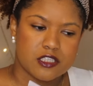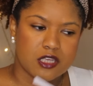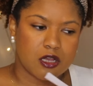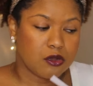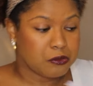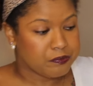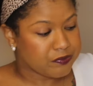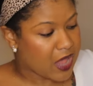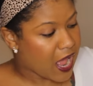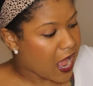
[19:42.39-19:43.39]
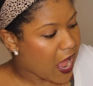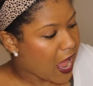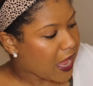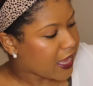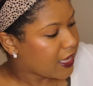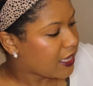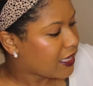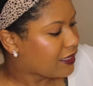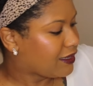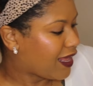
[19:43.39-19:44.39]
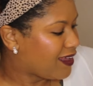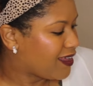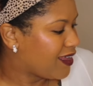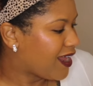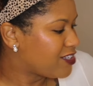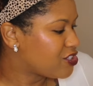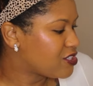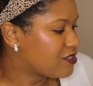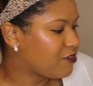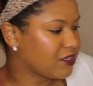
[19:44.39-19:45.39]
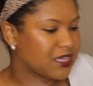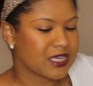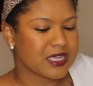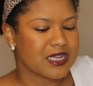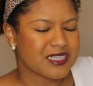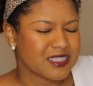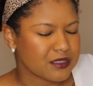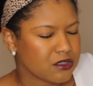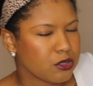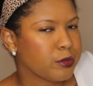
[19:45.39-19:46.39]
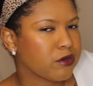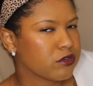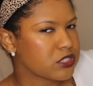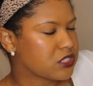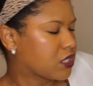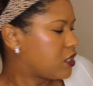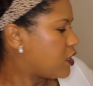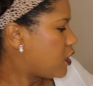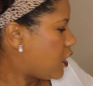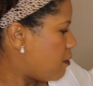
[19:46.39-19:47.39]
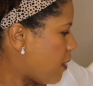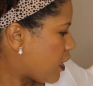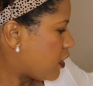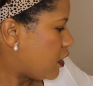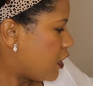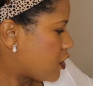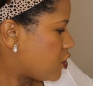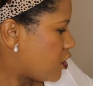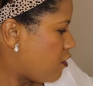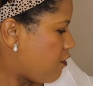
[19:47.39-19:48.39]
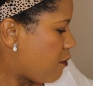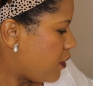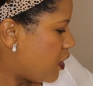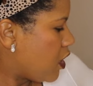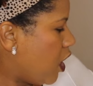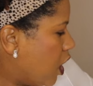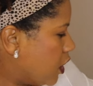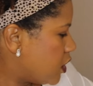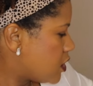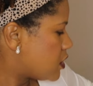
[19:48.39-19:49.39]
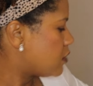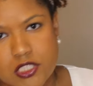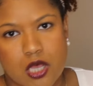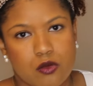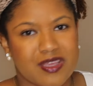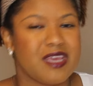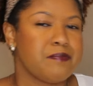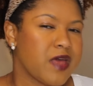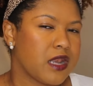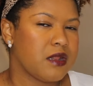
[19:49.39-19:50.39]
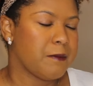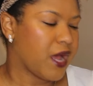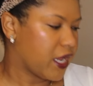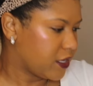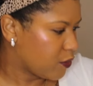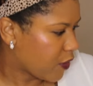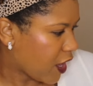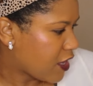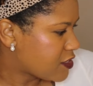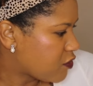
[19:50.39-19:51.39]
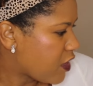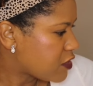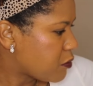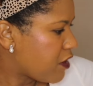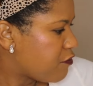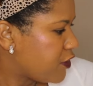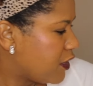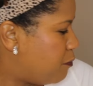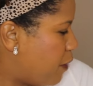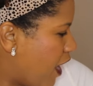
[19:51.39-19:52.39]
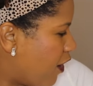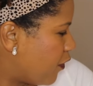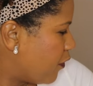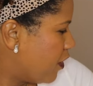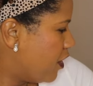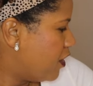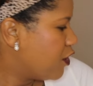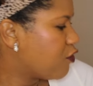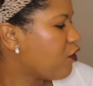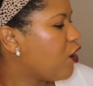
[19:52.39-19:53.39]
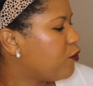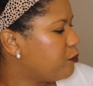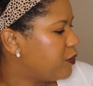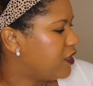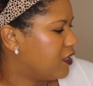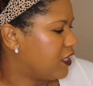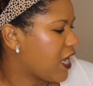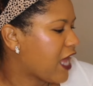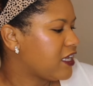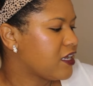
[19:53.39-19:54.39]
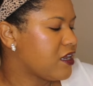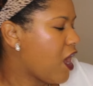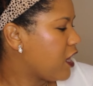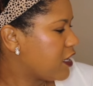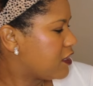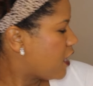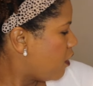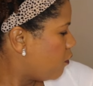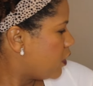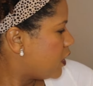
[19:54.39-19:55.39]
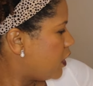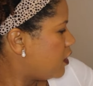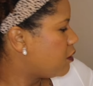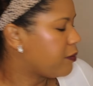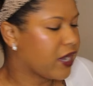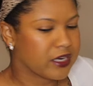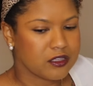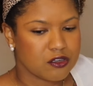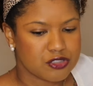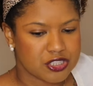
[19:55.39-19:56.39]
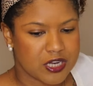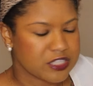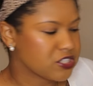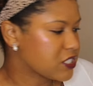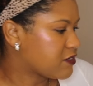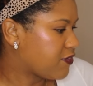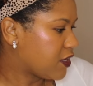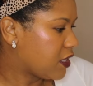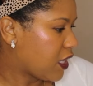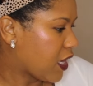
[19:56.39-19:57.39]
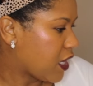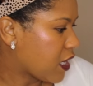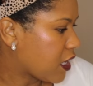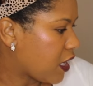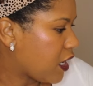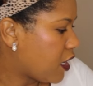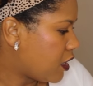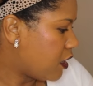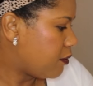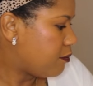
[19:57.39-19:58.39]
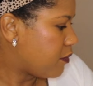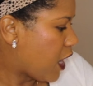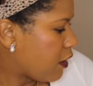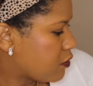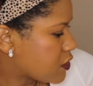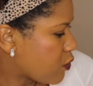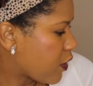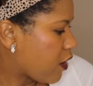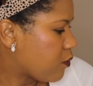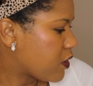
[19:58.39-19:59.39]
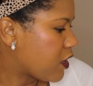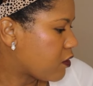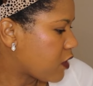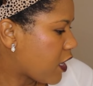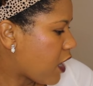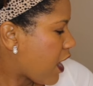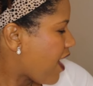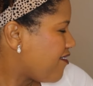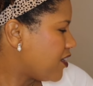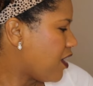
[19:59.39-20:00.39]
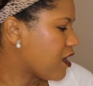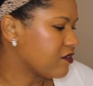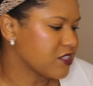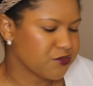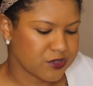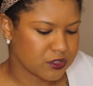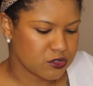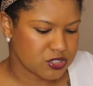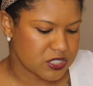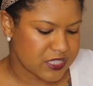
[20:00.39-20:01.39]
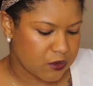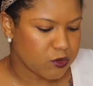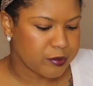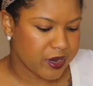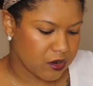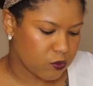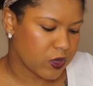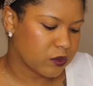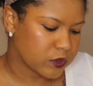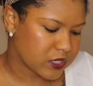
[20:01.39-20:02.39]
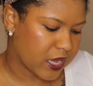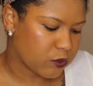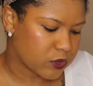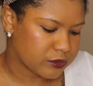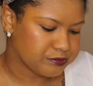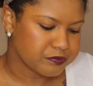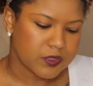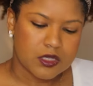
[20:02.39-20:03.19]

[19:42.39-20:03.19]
So I like it. I just feel like it is a little bit redundant in my collection, if I'm being honest. So keep that in mind, okay? So that's what I feel about Chrome Peony. I did not get that one in the body lotion. I just feel like um, I was okay without that. I have a lot of different lotions that will pair well with that one.